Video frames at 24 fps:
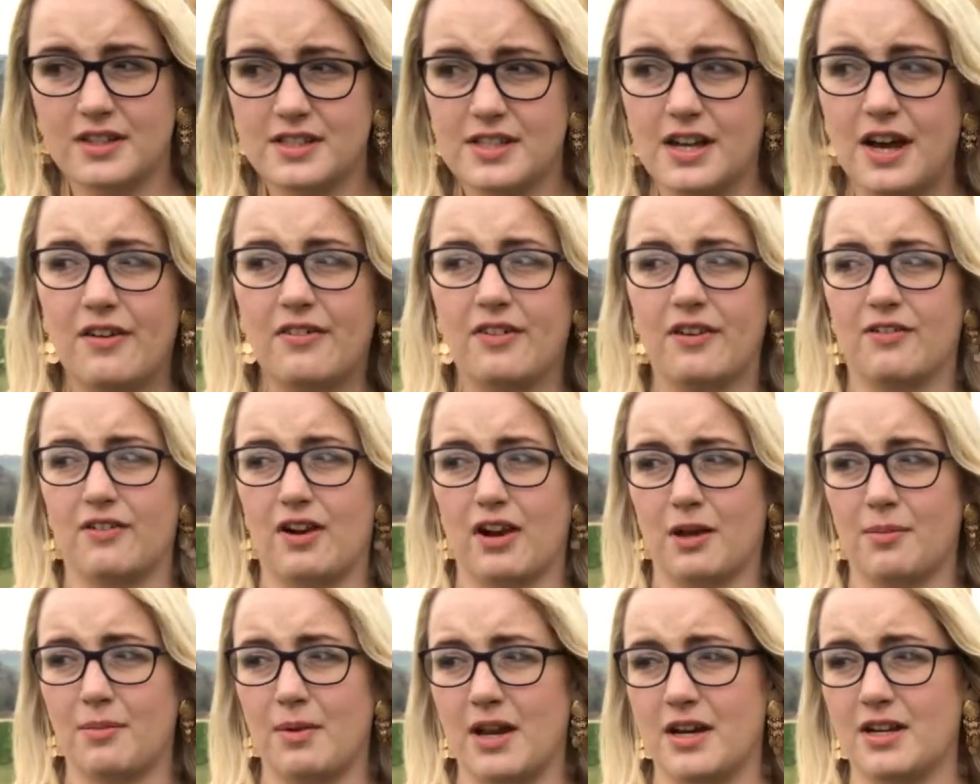Definitely
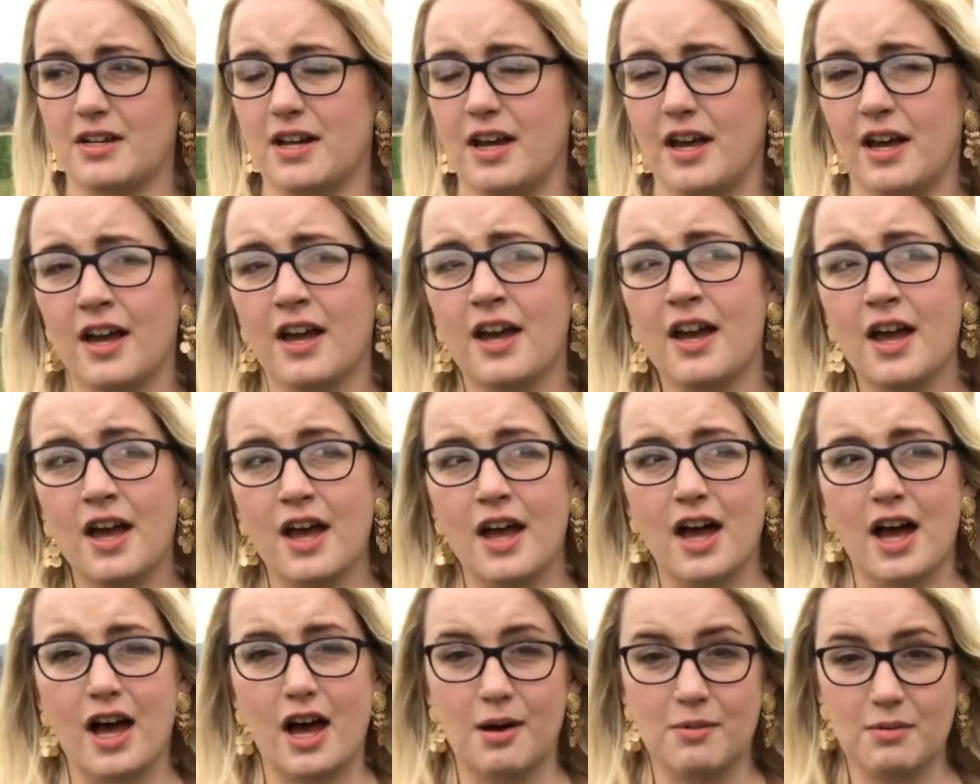recommend it.
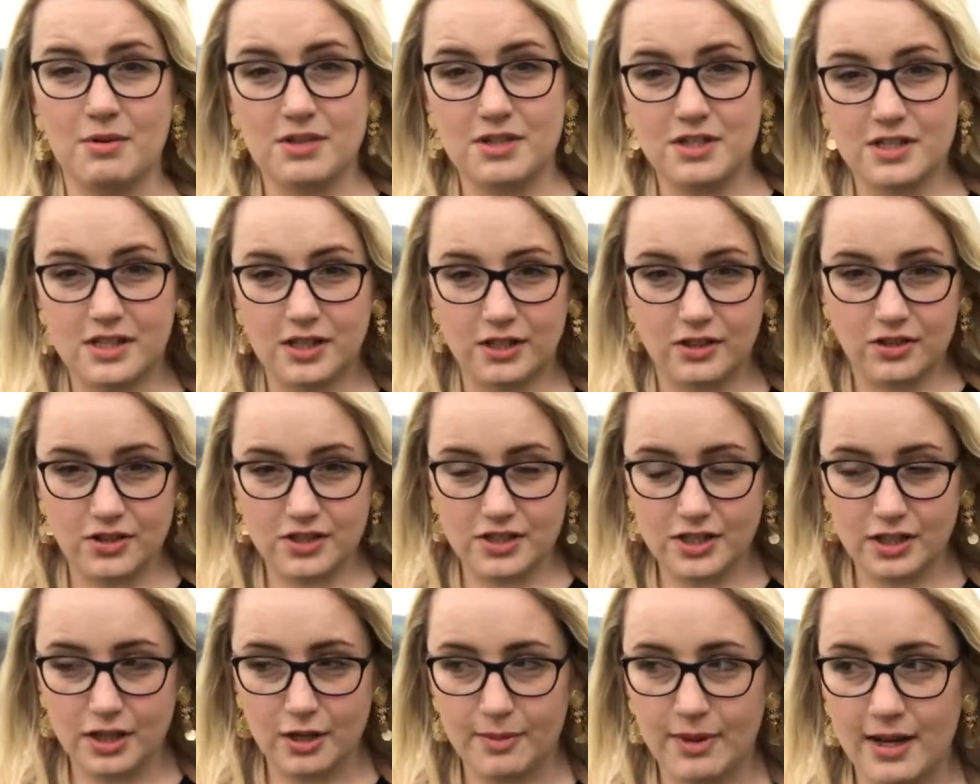How much does it
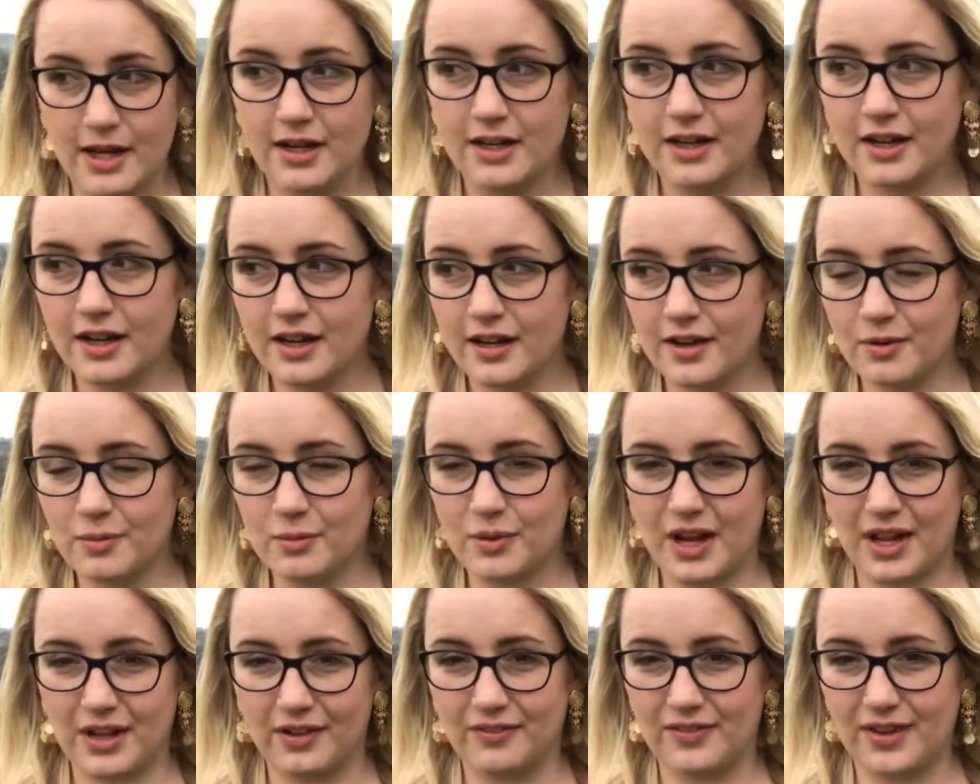cost to come in?
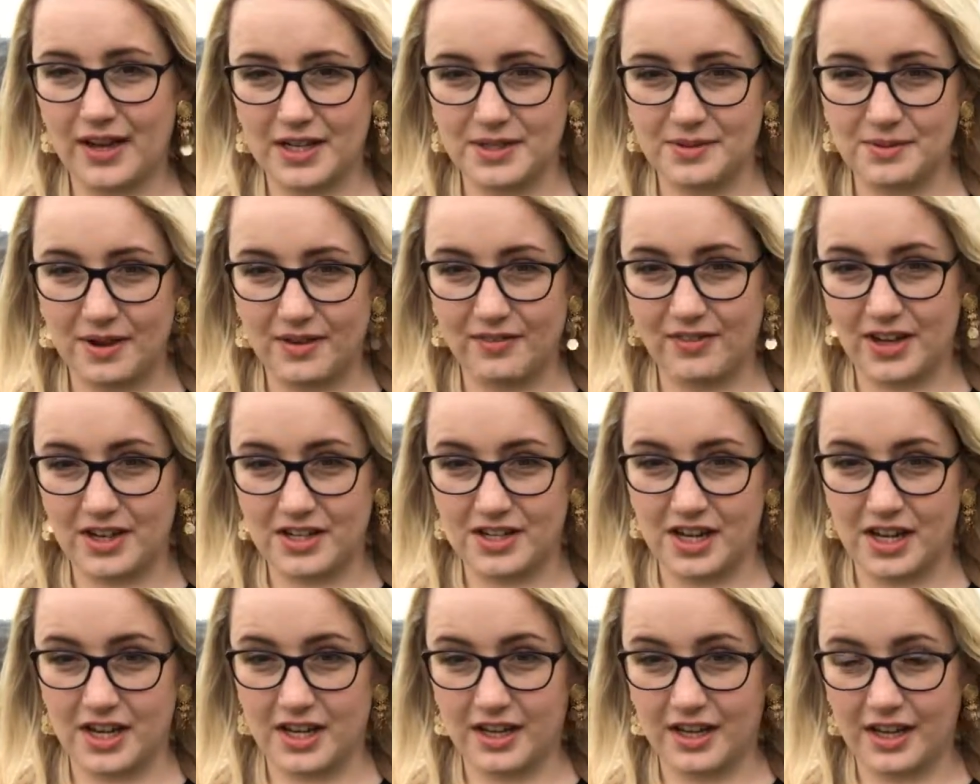Well, that's where they're
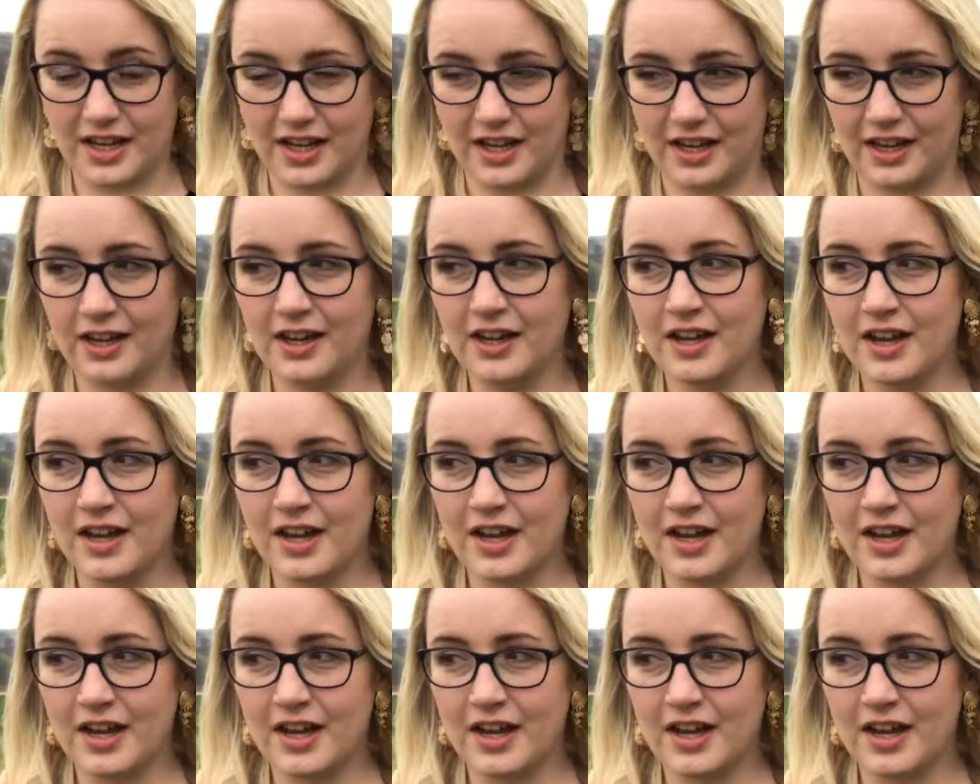cheeky.